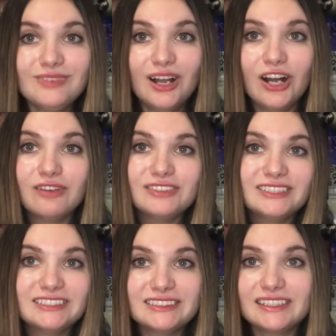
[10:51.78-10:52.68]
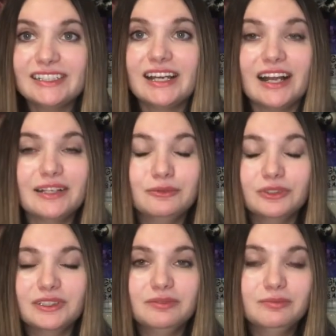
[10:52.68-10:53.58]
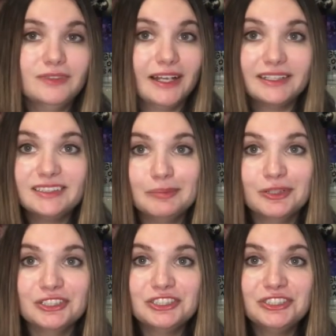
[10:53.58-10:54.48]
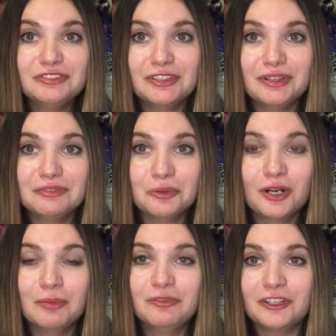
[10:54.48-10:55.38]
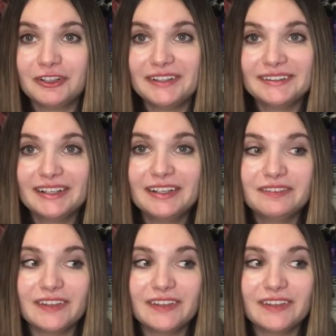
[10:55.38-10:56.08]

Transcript: Obviously, I would like the push for reform for Greek life,